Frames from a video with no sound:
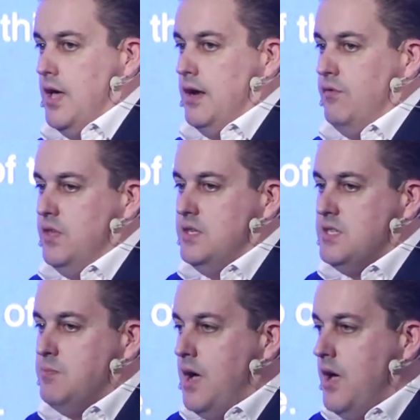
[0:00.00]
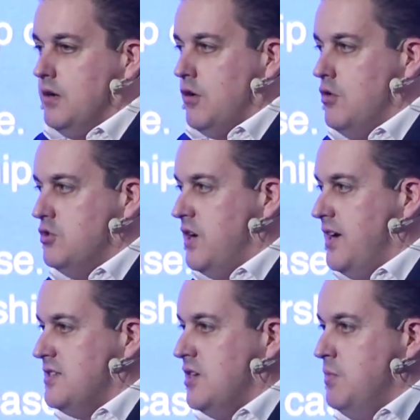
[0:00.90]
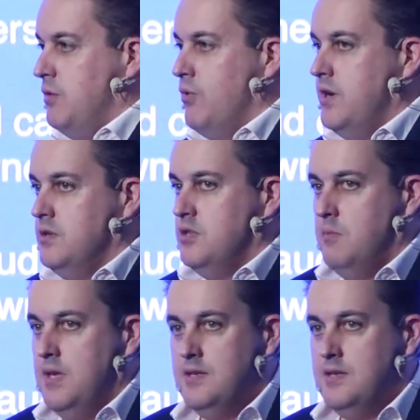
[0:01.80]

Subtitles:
And if these smart contracts can be written to be